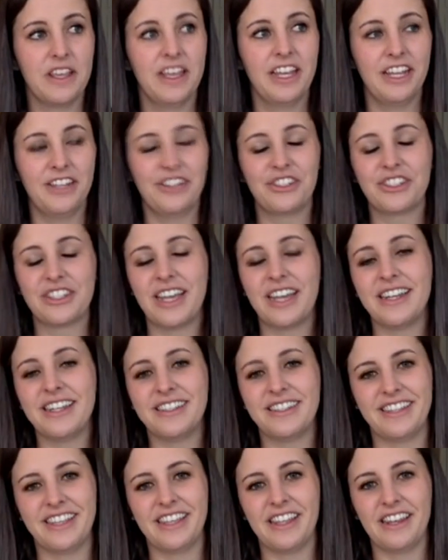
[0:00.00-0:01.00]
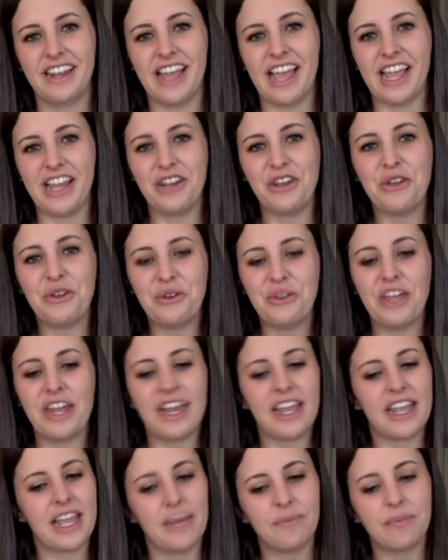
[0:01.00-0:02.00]
I just kind of did. I knew that
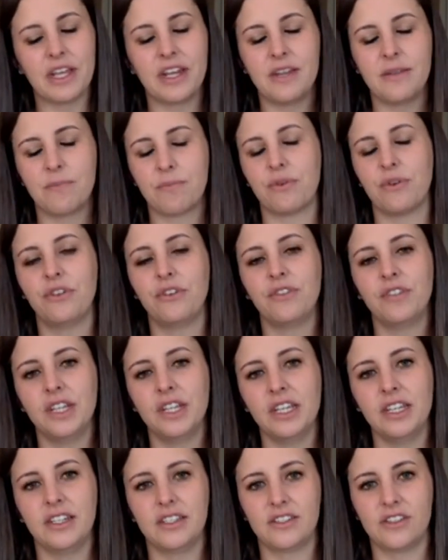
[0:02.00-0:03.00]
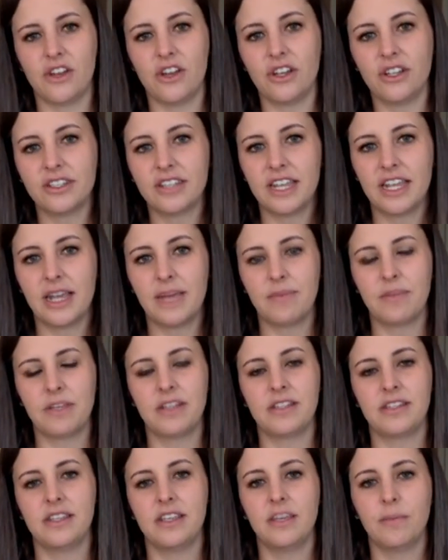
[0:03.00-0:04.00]
I kept on improving, and as long as I kept on
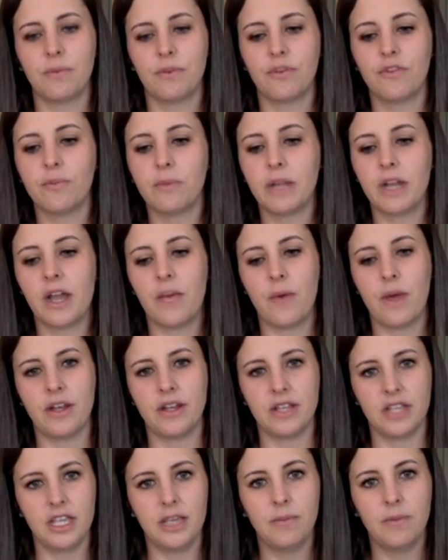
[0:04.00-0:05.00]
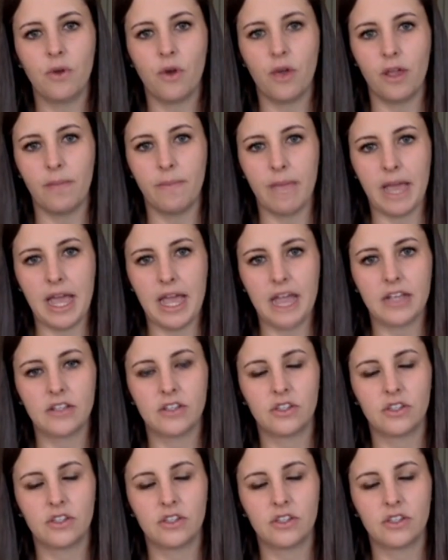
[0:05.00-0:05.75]
seeing improvement, I wanted to keep going back.